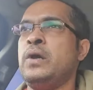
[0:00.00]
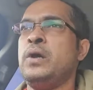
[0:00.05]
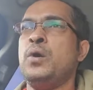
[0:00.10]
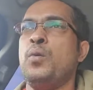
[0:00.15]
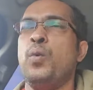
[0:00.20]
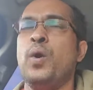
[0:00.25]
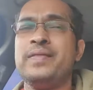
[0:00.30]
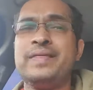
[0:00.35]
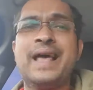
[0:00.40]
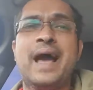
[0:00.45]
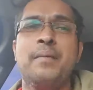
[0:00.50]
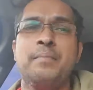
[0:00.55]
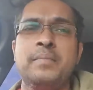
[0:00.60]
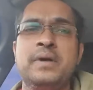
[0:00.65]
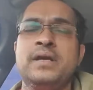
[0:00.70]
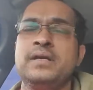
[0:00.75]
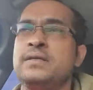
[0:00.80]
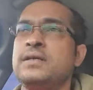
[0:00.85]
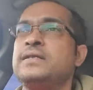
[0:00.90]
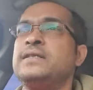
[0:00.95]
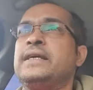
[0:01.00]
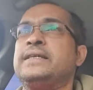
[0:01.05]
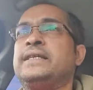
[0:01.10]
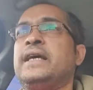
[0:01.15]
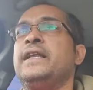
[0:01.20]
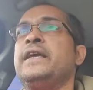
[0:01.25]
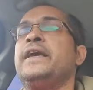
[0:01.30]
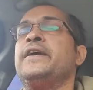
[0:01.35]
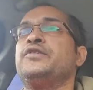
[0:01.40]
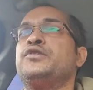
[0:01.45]
What that means is they're
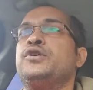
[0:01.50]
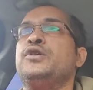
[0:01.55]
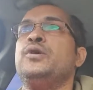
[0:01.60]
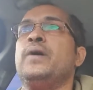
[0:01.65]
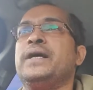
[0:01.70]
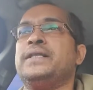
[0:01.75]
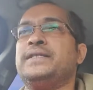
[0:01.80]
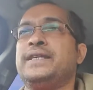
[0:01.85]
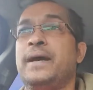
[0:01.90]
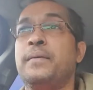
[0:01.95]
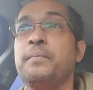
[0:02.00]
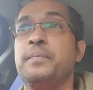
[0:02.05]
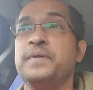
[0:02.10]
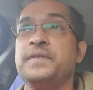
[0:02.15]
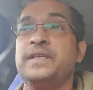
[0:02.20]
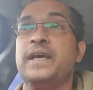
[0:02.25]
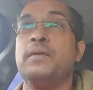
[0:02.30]
selling it to you at 10%